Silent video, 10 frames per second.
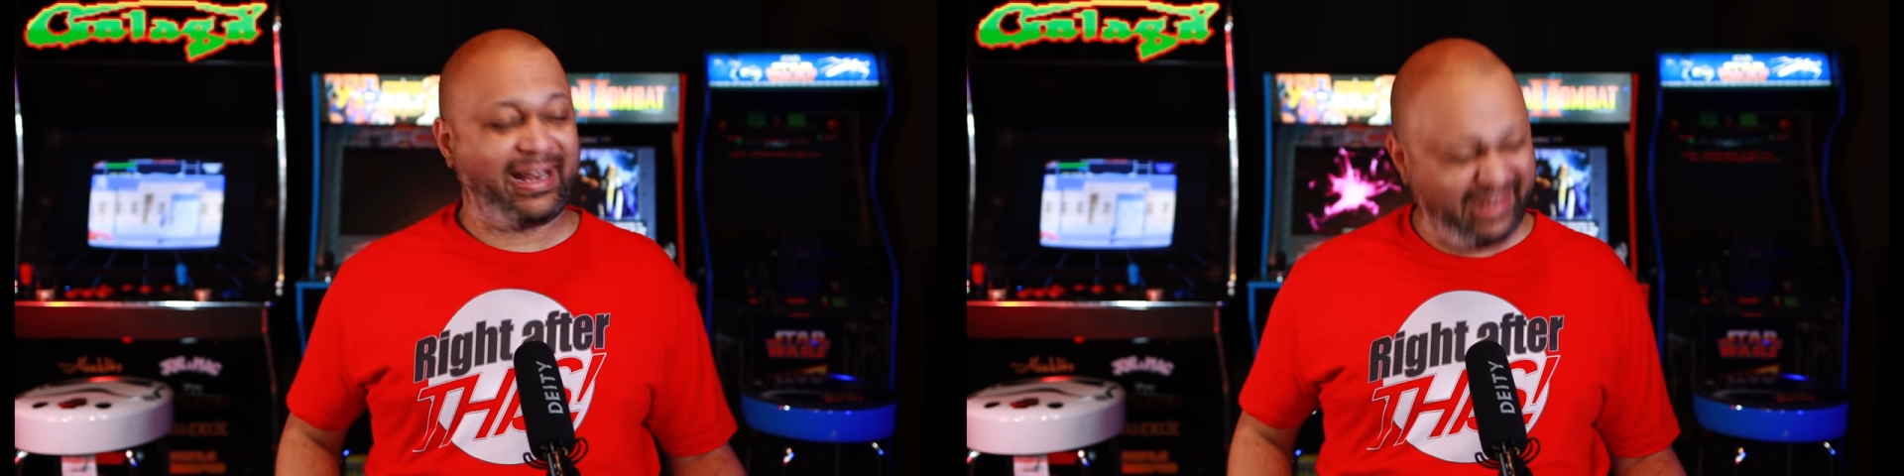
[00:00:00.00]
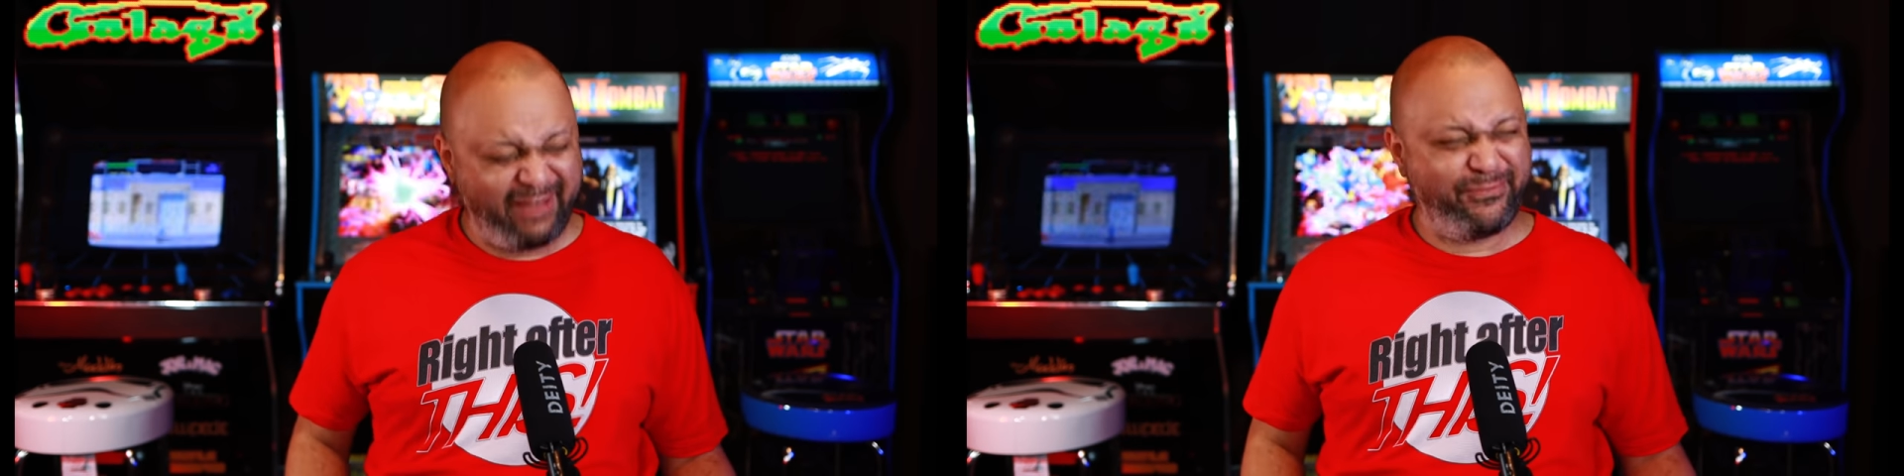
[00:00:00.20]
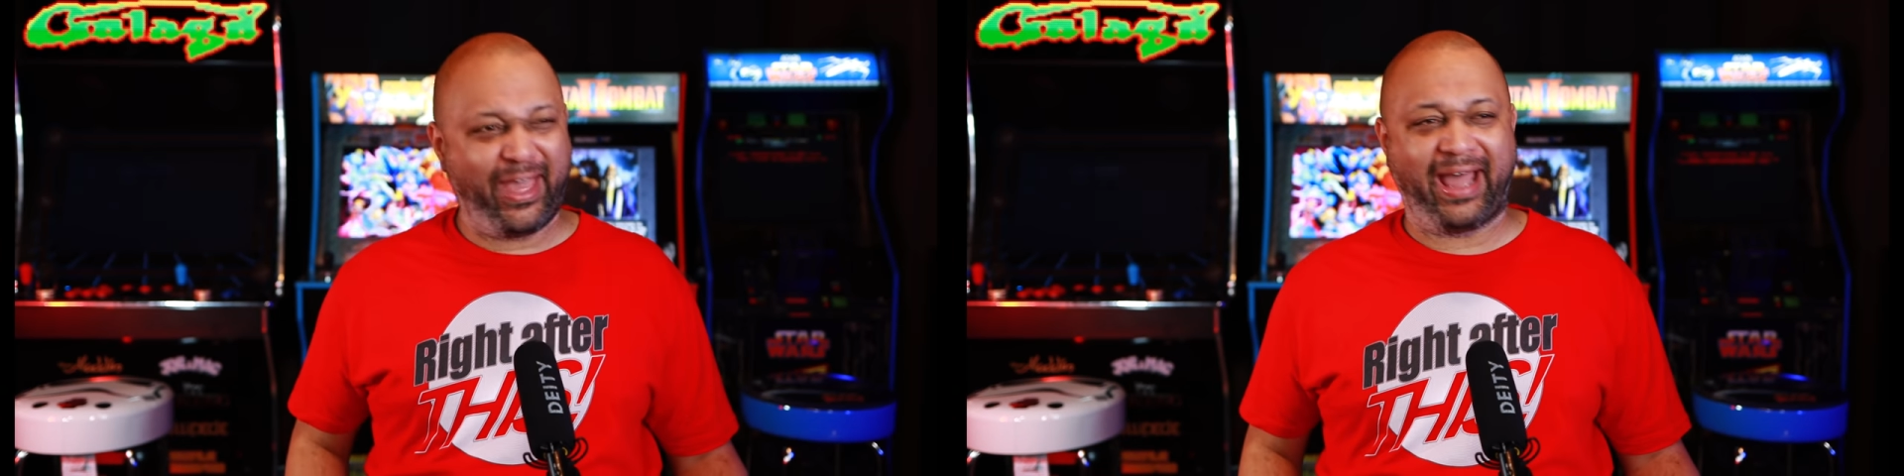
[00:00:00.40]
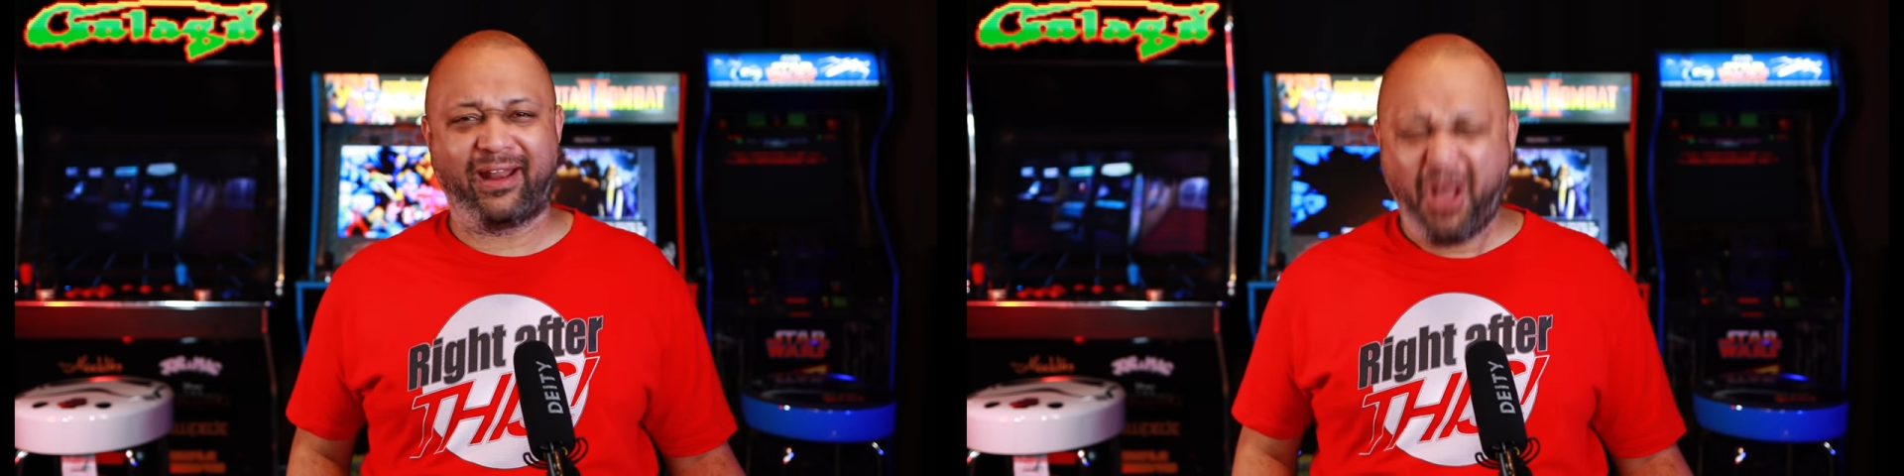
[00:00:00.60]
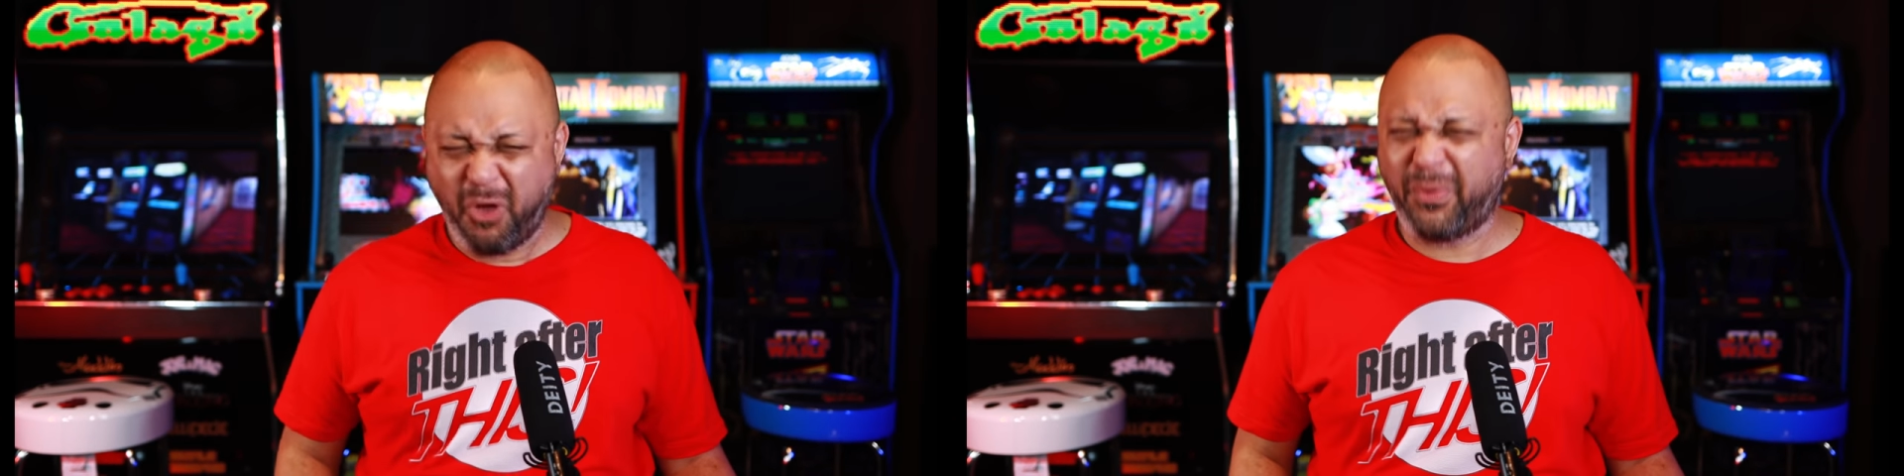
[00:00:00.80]
I love that.
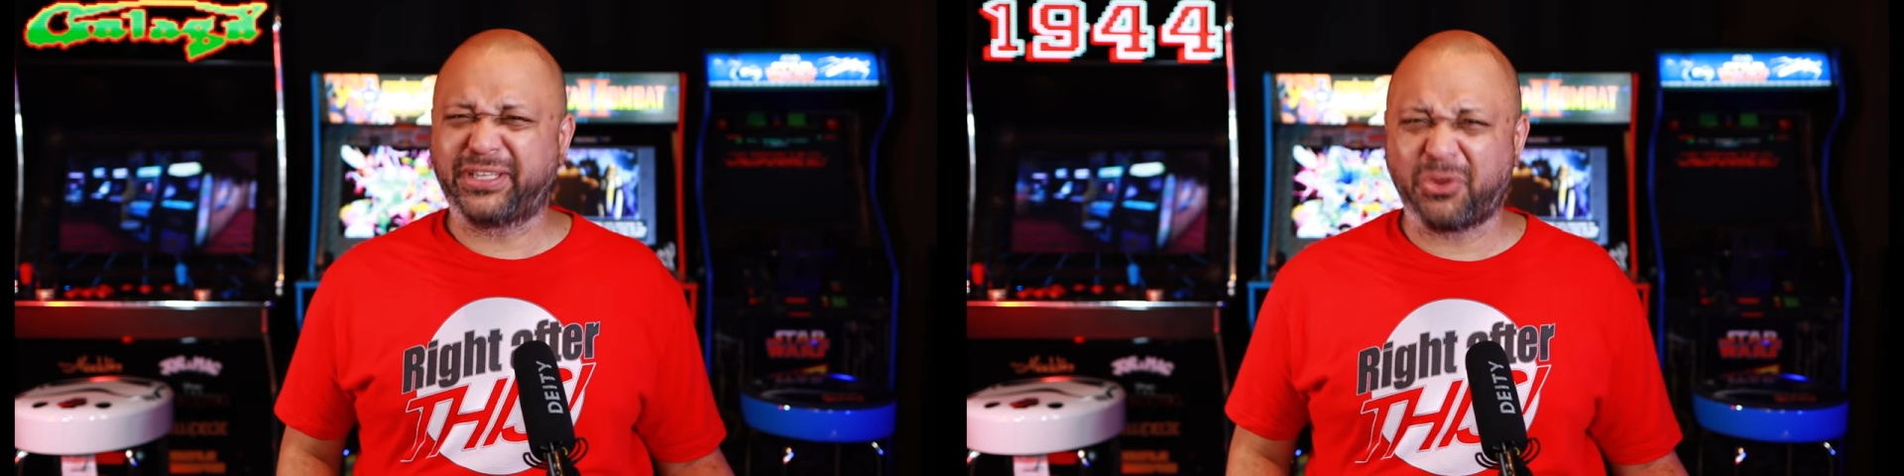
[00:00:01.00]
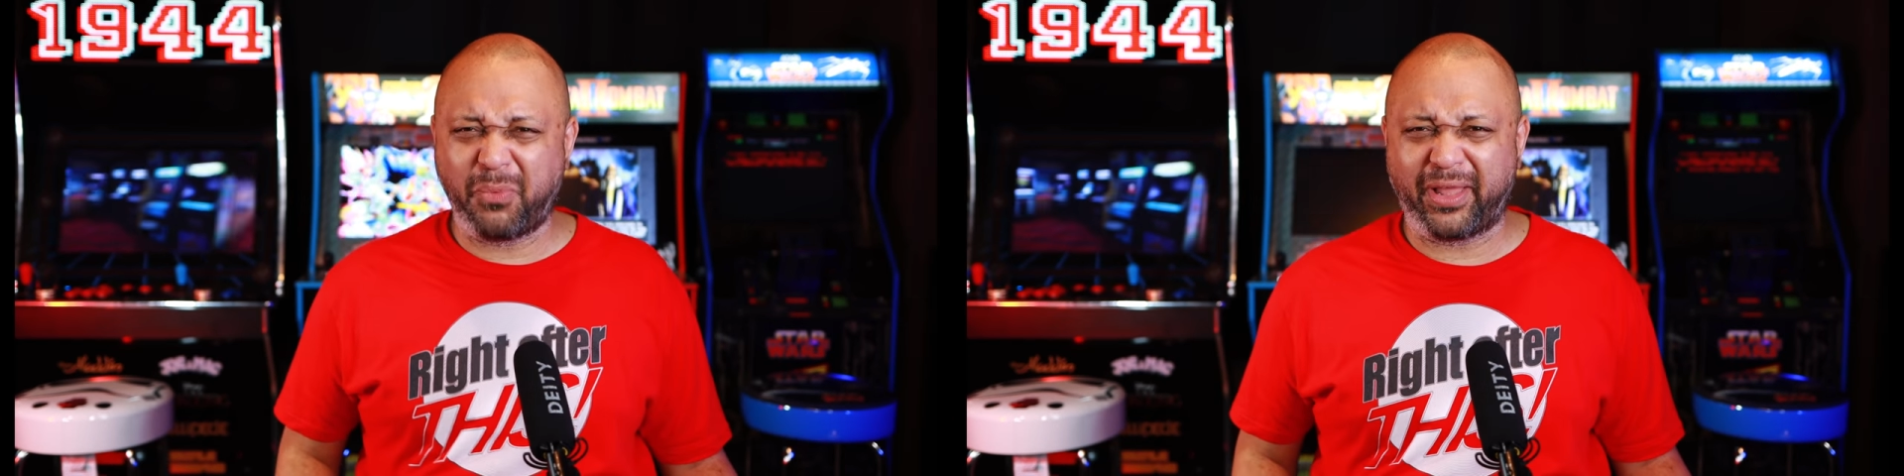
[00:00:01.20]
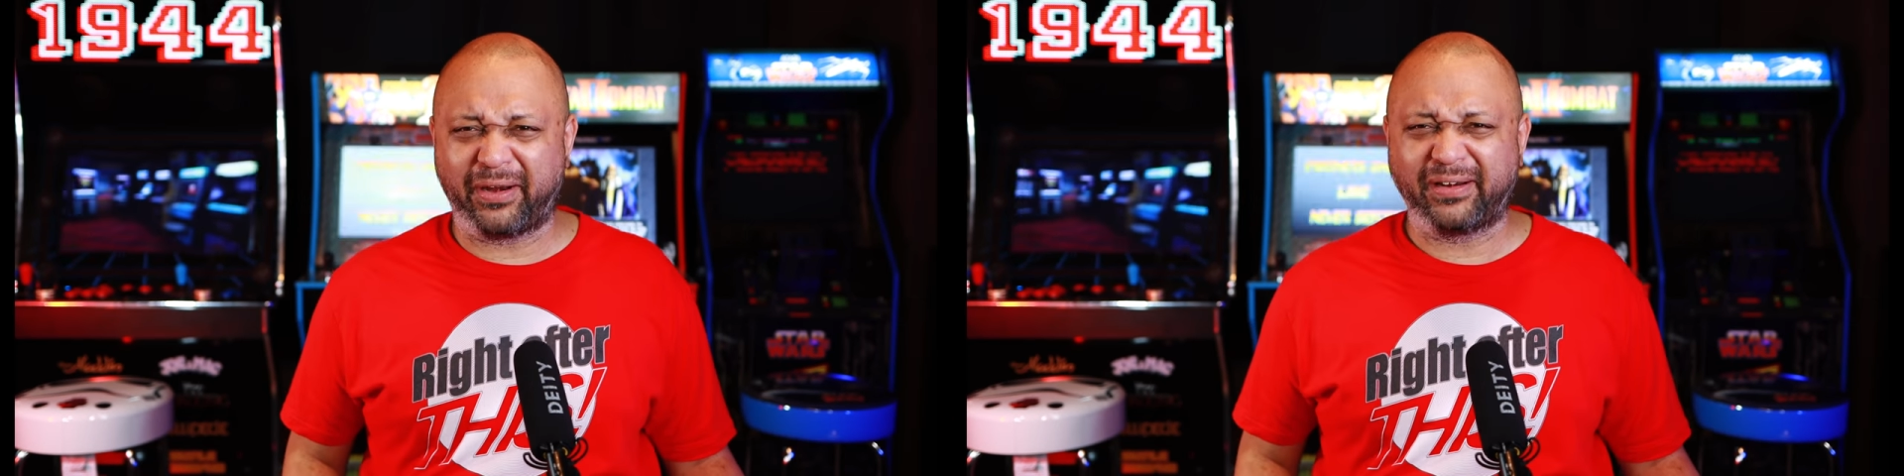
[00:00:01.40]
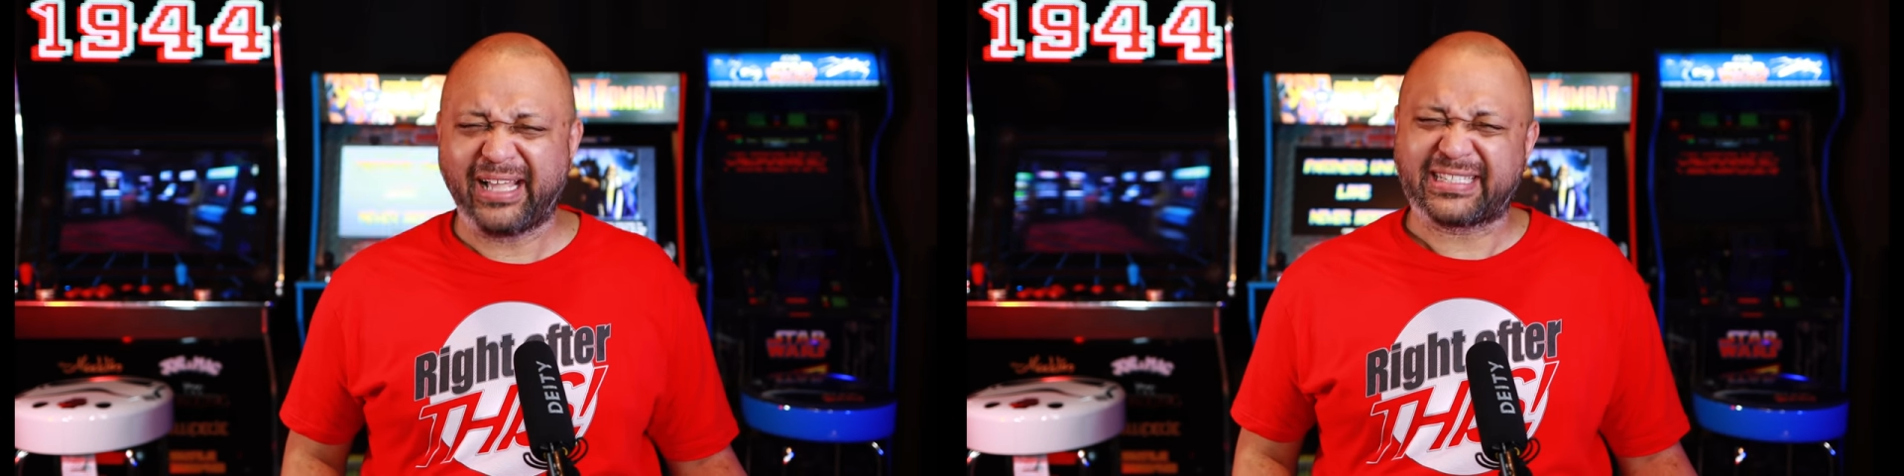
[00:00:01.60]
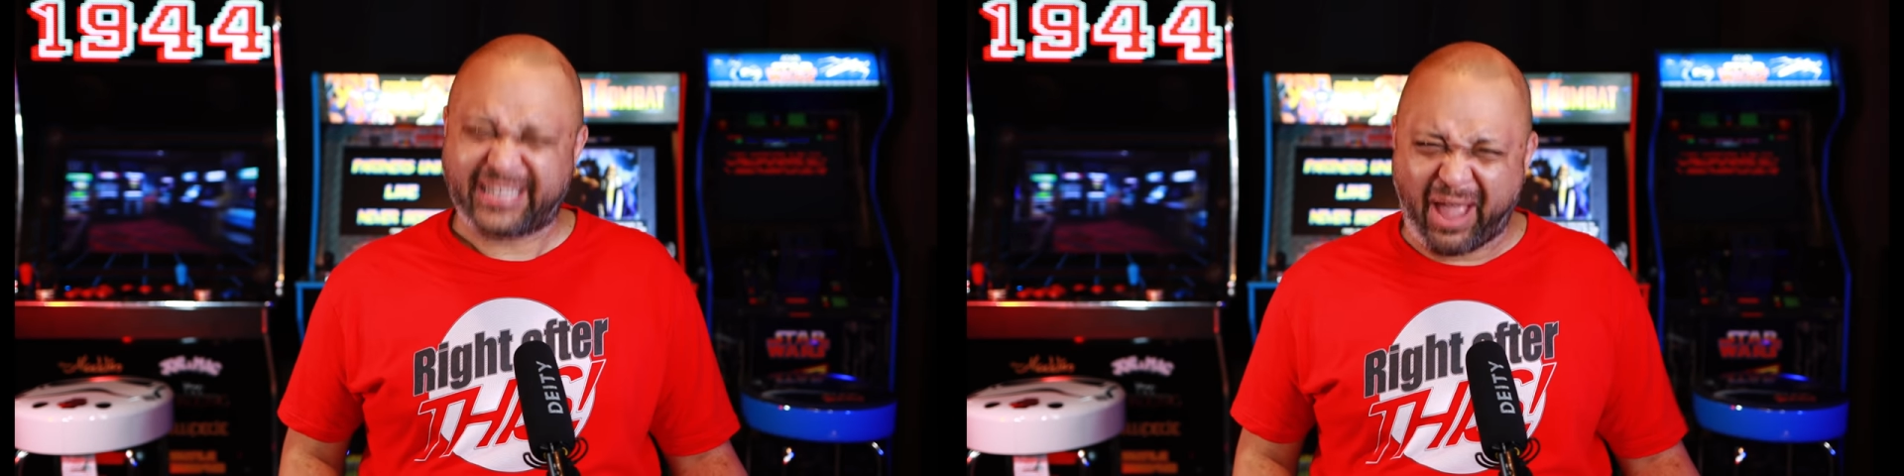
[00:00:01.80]
Always a winner.
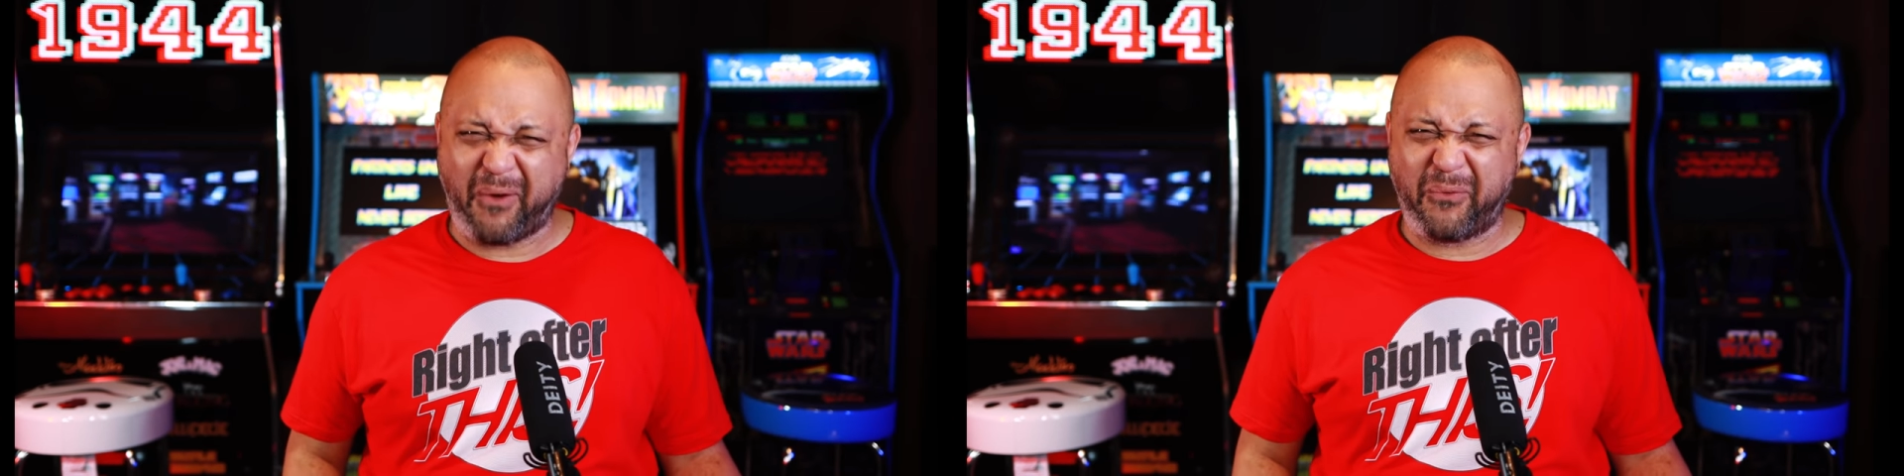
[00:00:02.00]
Let's go.